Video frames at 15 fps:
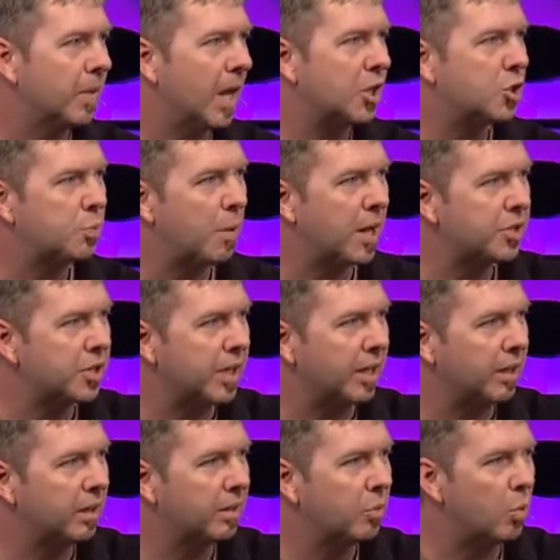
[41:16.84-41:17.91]

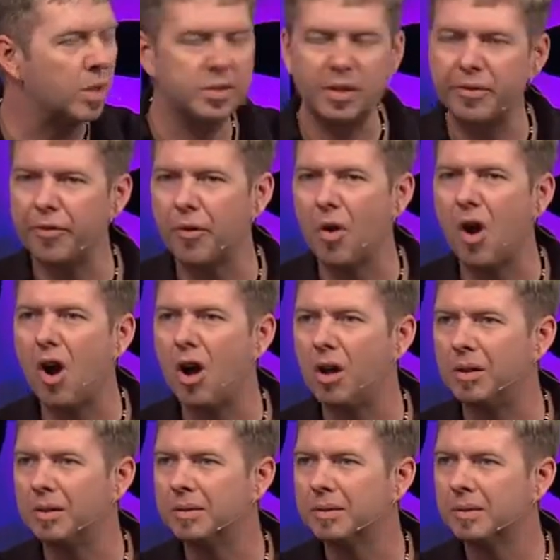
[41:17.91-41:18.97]
expressing once and for
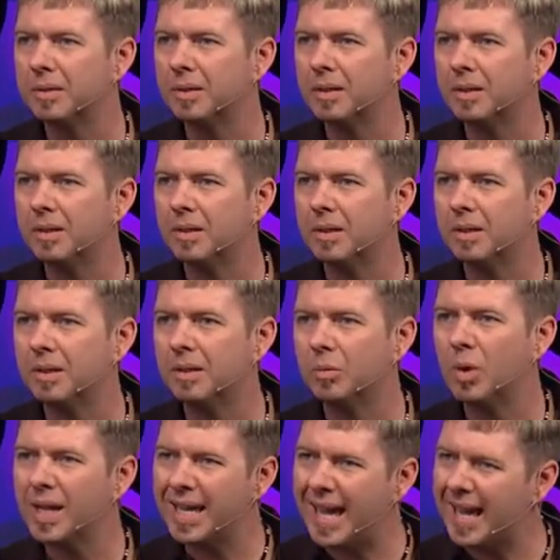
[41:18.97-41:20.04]
all,
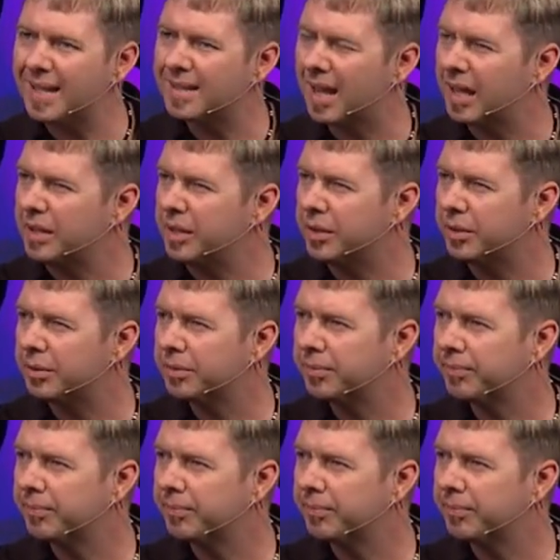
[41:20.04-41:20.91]
what can't I do?